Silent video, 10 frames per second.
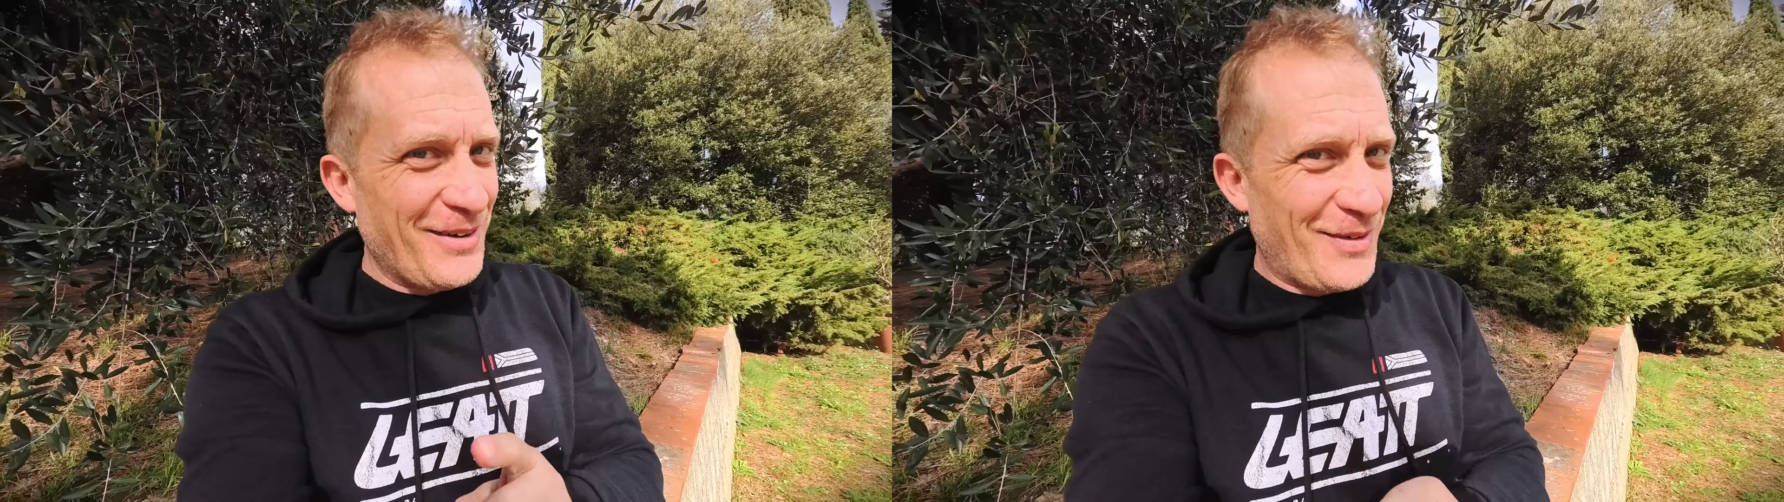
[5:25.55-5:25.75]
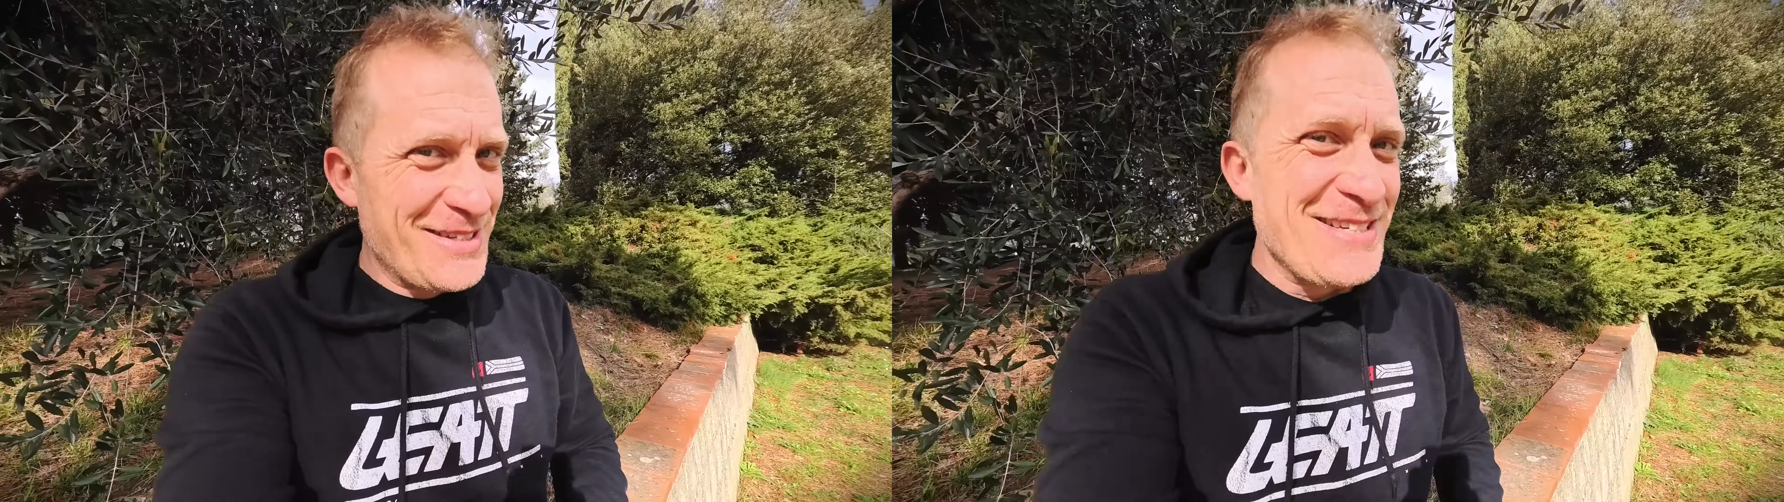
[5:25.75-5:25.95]

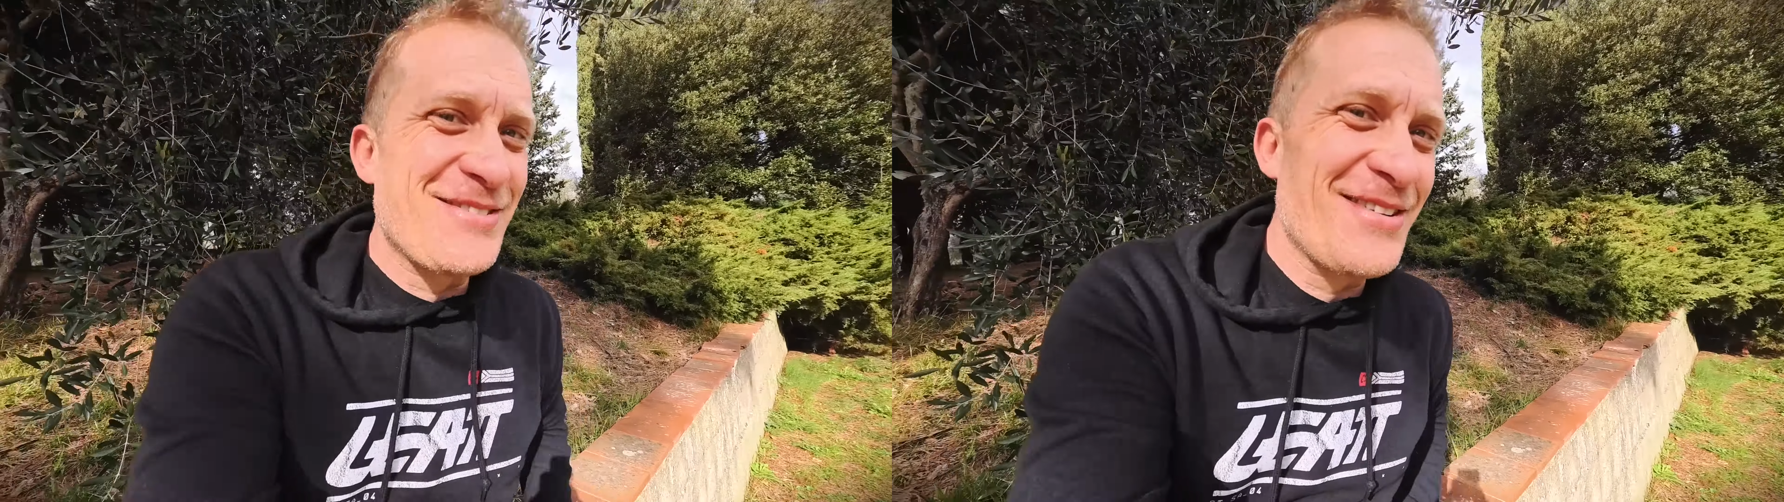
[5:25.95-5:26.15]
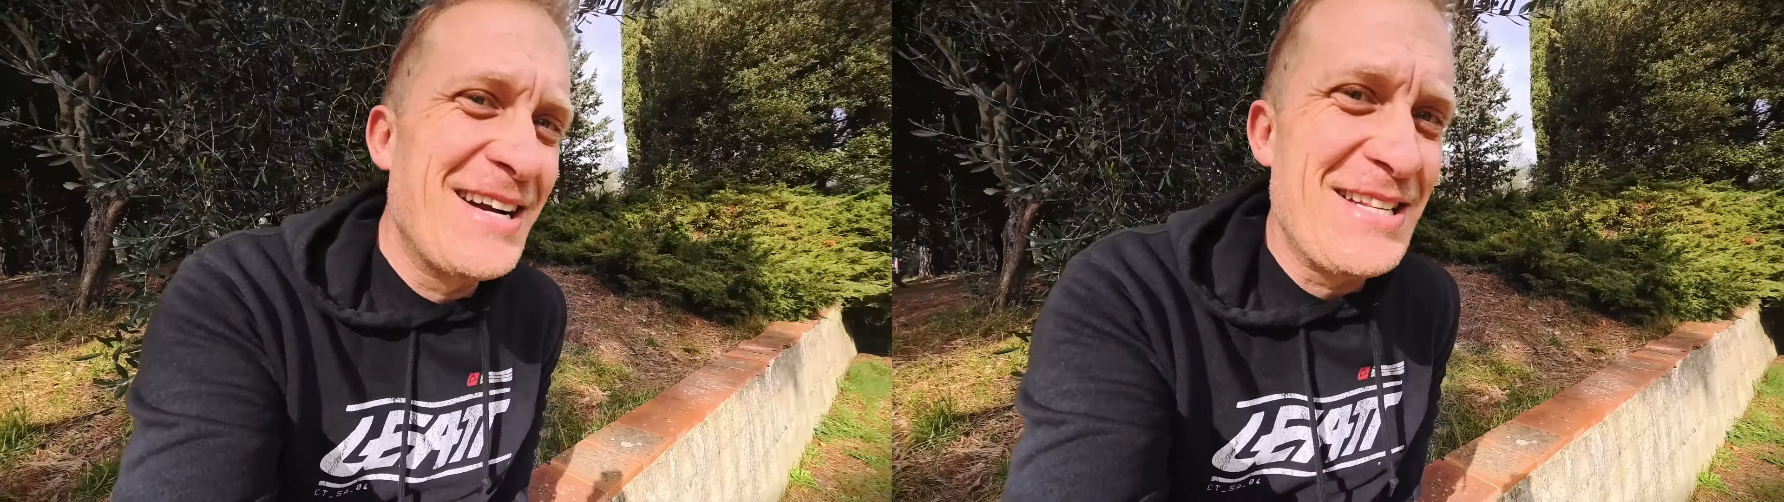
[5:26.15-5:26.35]
I wanted
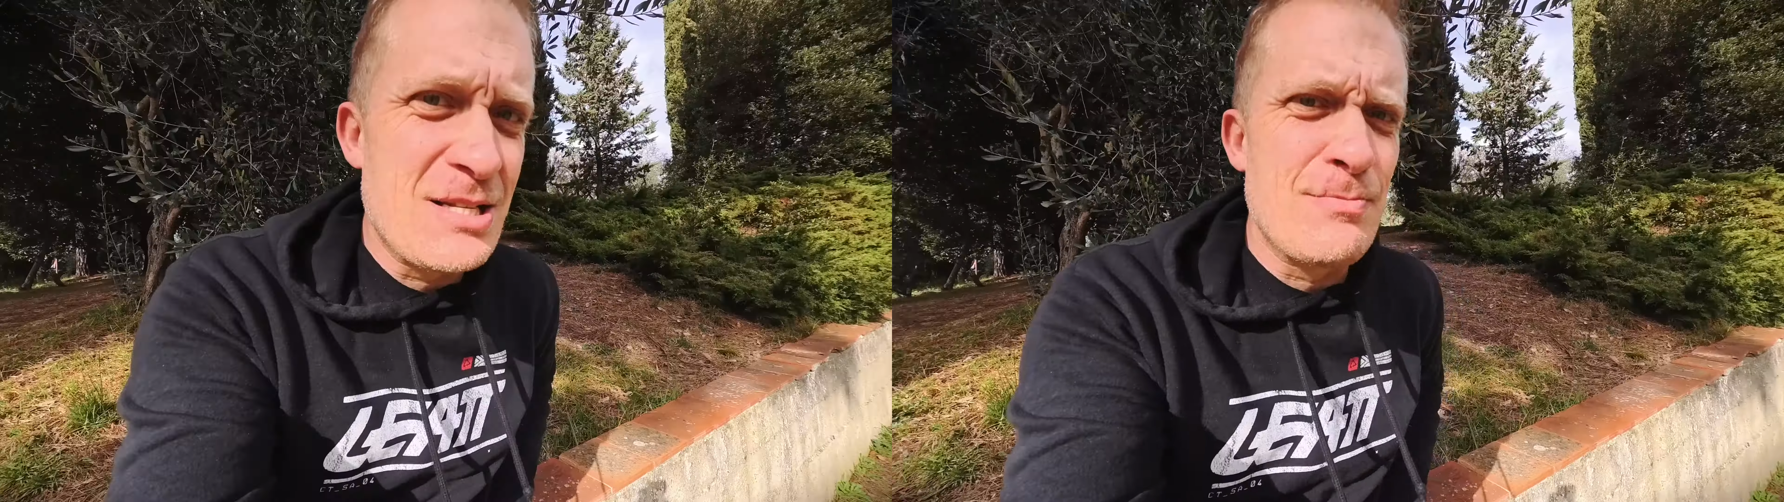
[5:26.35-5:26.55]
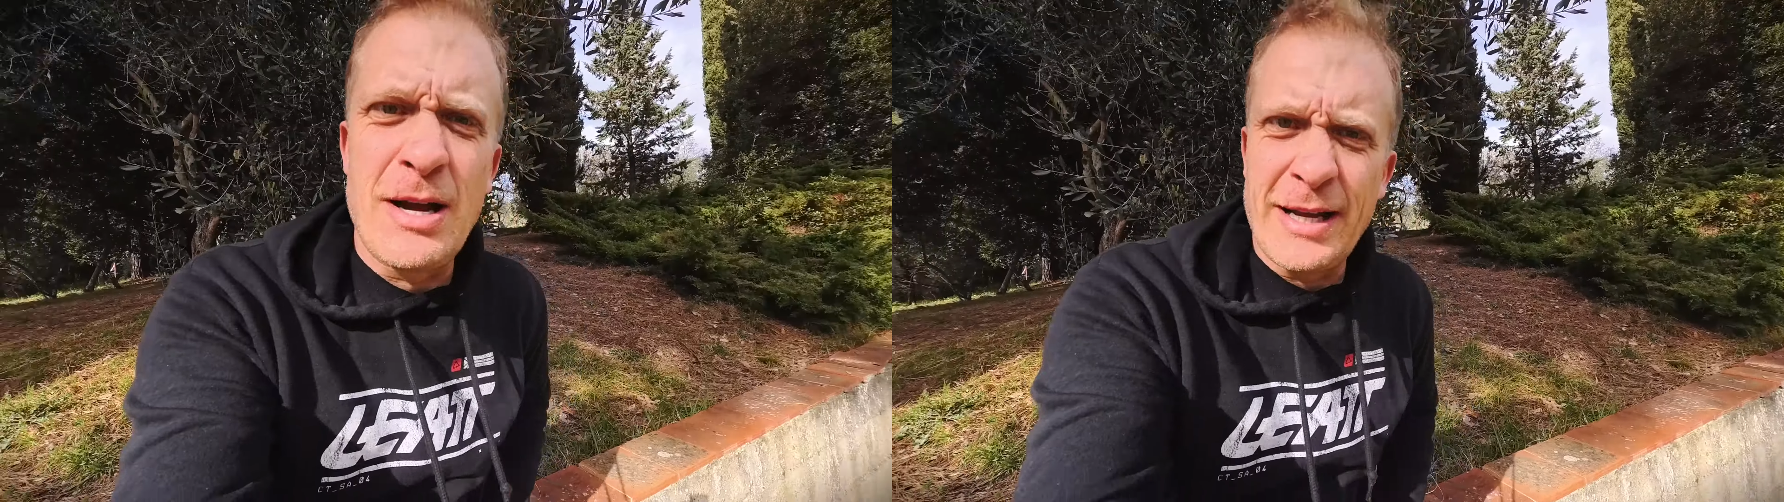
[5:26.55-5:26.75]
to ride
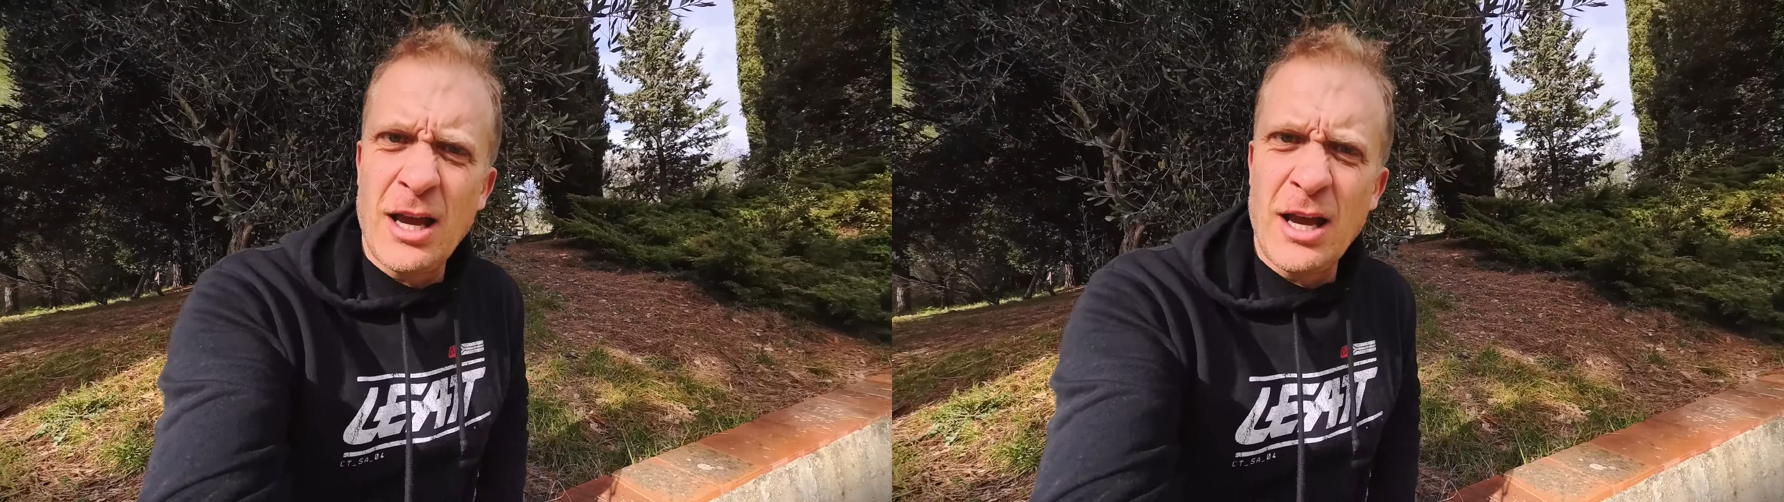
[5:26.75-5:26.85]
this bike.